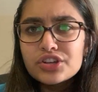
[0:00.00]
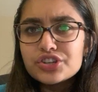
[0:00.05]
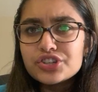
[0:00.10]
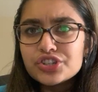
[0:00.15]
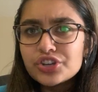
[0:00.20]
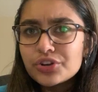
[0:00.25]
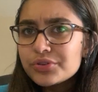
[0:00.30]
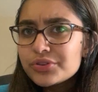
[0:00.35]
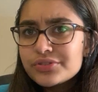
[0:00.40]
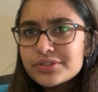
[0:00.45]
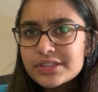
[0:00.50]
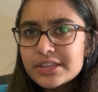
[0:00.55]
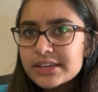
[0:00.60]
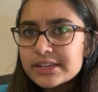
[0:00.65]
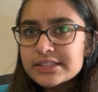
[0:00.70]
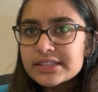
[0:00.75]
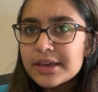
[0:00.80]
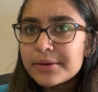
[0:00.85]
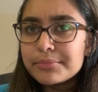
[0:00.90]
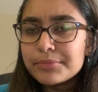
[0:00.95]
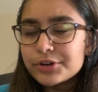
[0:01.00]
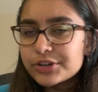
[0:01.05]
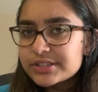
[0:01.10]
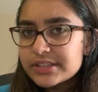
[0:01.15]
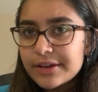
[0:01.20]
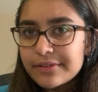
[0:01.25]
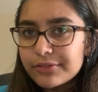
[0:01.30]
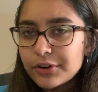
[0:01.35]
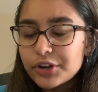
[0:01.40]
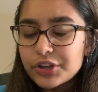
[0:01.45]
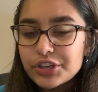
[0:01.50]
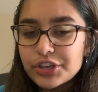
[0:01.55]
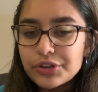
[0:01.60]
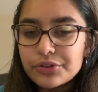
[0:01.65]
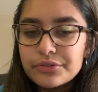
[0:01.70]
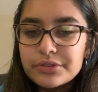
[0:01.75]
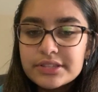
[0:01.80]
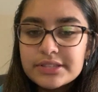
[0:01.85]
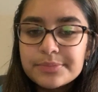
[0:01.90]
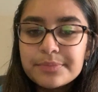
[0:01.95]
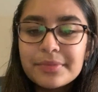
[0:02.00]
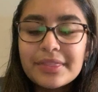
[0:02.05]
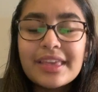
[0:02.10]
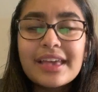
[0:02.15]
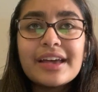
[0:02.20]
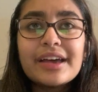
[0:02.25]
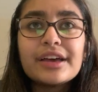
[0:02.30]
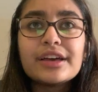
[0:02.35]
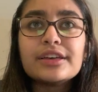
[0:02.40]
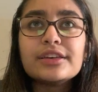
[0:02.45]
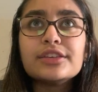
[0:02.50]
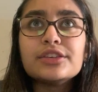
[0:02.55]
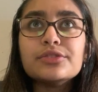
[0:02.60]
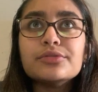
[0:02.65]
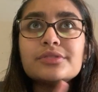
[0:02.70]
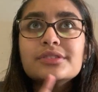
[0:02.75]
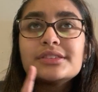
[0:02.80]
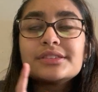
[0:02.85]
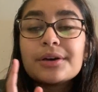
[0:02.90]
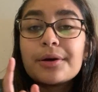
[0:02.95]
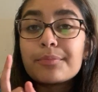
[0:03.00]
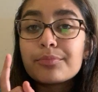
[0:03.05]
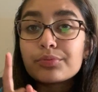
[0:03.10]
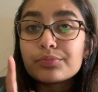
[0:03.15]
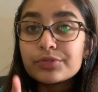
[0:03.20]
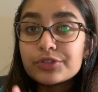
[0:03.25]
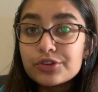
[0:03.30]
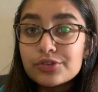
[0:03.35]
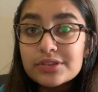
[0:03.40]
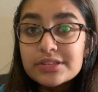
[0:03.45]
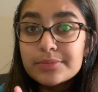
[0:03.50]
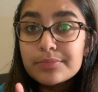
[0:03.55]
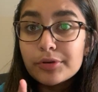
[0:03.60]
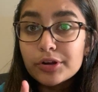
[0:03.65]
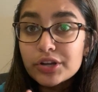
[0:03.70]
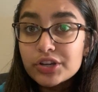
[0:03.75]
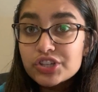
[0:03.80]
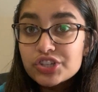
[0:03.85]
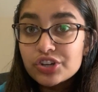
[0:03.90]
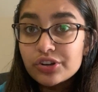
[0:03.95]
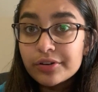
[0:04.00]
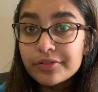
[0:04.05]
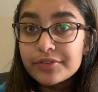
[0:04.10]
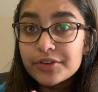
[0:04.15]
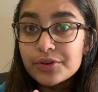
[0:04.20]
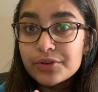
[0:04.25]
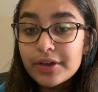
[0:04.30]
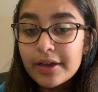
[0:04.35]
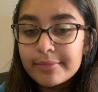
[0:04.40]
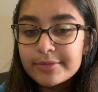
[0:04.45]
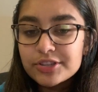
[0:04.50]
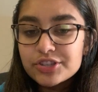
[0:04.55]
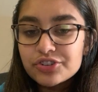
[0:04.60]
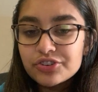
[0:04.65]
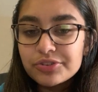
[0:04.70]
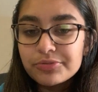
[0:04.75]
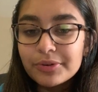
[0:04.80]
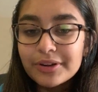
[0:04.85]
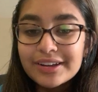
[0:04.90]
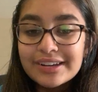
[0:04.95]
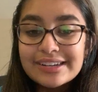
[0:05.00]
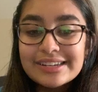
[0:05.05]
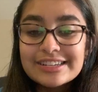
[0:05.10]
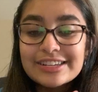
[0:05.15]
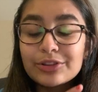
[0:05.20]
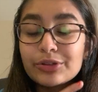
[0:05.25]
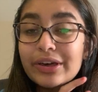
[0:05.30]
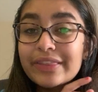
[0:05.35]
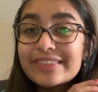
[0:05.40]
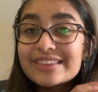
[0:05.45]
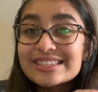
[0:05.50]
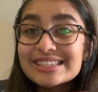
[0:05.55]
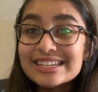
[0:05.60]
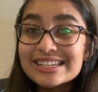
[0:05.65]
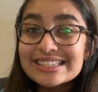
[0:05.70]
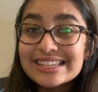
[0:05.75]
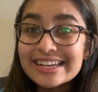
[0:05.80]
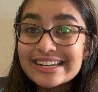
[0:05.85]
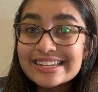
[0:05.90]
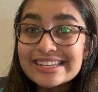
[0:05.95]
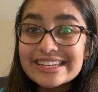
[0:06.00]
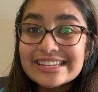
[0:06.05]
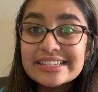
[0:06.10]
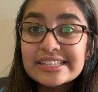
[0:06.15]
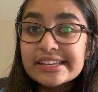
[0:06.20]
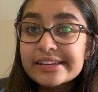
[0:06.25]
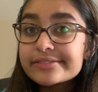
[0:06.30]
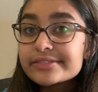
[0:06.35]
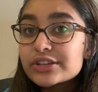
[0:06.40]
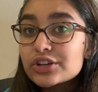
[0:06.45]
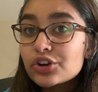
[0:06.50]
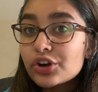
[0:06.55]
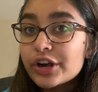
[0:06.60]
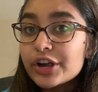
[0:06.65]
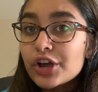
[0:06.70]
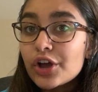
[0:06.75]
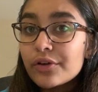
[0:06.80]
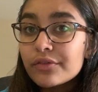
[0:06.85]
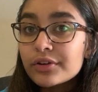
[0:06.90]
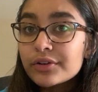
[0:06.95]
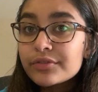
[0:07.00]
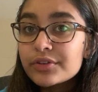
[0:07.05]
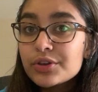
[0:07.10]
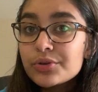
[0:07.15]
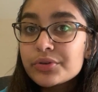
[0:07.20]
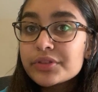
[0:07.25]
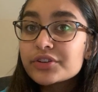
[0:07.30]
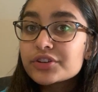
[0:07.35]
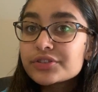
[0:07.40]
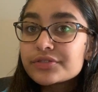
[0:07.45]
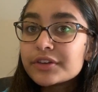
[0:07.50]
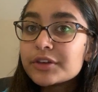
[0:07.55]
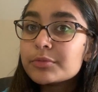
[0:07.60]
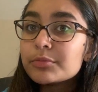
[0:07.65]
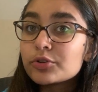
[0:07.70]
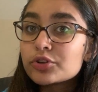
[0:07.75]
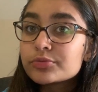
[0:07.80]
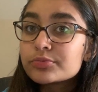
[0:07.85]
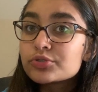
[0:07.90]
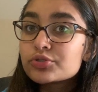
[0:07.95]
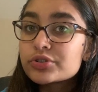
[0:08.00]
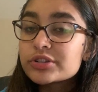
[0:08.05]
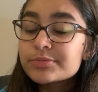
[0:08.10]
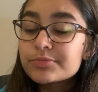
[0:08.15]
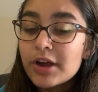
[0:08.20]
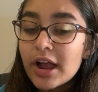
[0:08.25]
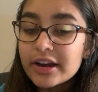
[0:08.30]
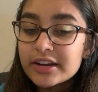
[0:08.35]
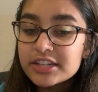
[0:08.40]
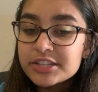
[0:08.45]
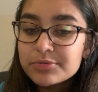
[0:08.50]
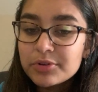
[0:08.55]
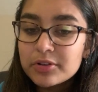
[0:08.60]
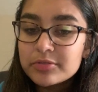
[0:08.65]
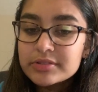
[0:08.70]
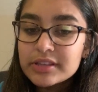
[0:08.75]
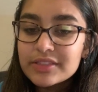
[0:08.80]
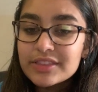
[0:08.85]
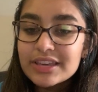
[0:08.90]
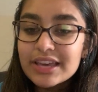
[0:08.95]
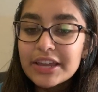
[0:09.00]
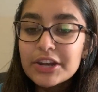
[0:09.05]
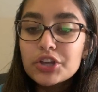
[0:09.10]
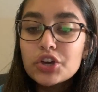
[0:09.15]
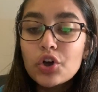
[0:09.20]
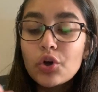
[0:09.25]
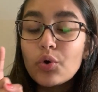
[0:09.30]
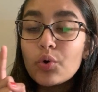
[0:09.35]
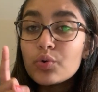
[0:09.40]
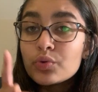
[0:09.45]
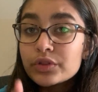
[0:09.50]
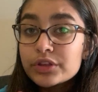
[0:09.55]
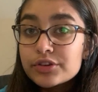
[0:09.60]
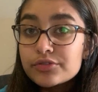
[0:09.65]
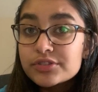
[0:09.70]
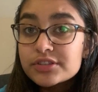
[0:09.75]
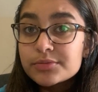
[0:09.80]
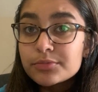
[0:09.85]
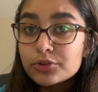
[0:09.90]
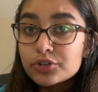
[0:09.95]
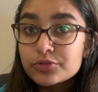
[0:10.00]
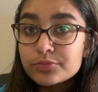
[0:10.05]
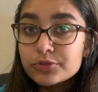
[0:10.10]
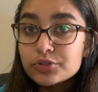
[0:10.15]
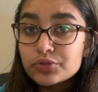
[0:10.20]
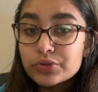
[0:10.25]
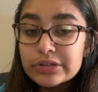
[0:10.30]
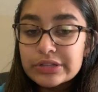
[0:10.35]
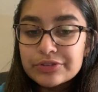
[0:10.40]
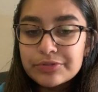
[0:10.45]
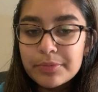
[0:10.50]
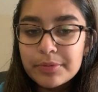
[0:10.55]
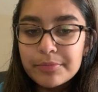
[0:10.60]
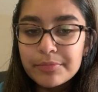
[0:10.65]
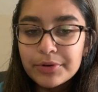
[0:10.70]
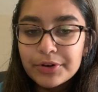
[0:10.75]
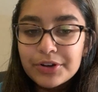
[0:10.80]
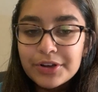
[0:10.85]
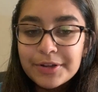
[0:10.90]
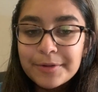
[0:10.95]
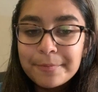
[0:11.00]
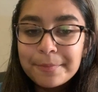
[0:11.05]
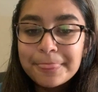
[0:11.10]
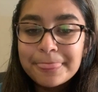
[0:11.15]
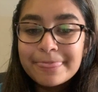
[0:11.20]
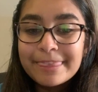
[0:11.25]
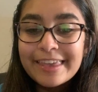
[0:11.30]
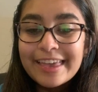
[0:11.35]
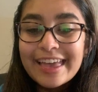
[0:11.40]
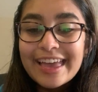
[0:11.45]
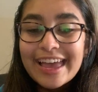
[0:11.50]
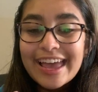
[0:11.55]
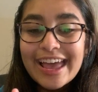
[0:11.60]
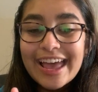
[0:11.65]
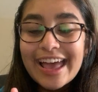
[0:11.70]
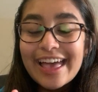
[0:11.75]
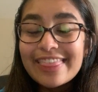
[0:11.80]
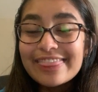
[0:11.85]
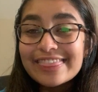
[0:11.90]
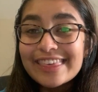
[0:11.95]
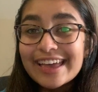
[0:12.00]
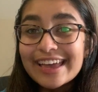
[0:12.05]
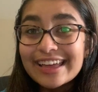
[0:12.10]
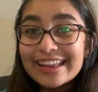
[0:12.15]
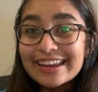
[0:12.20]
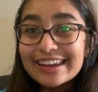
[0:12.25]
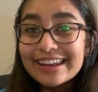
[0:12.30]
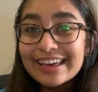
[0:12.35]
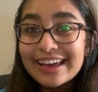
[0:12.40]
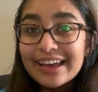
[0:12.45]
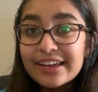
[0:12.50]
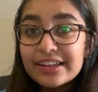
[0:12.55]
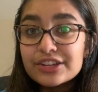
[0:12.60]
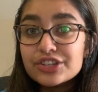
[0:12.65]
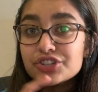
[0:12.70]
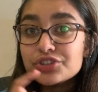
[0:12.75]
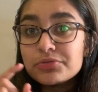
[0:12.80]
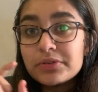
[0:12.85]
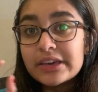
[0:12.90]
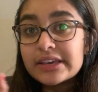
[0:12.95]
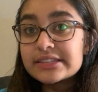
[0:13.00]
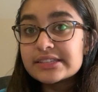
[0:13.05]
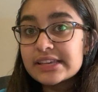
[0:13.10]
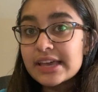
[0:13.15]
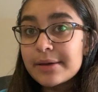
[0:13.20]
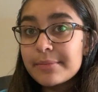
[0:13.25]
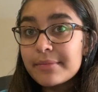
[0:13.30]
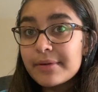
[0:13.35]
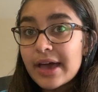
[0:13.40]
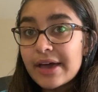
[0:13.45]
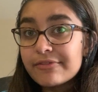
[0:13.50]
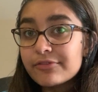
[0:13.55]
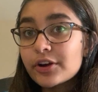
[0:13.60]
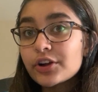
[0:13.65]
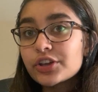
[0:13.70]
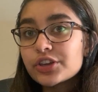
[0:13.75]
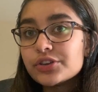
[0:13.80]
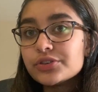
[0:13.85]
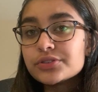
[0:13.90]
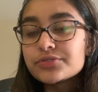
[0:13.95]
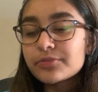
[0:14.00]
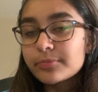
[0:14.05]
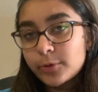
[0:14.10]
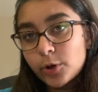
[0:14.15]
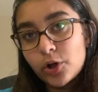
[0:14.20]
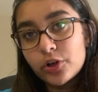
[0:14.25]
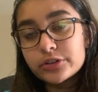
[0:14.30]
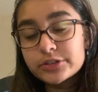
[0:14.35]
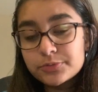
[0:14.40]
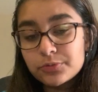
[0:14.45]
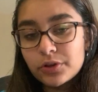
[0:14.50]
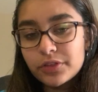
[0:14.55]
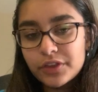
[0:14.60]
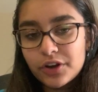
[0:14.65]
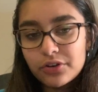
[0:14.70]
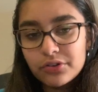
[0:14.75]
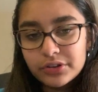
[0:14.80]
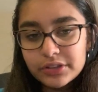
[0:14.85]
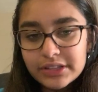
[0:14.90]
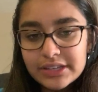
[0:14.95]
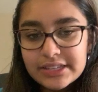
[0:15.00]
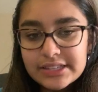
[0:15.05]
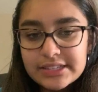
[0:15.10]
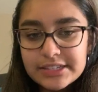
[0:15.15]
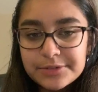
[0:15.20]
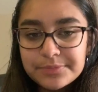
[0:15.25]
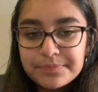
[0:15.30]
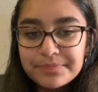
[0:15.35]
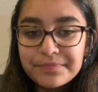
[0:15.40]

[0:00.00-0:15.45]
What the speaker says: Don't use the exam book's FRQs. Use a Princeton Review Chemistry one to look at the 6 ideas. It gives a great overview, and there's few multiple choice practice problems at the end. Only use the multiple choice from the book. And then do exam FRQs from College Board that are released.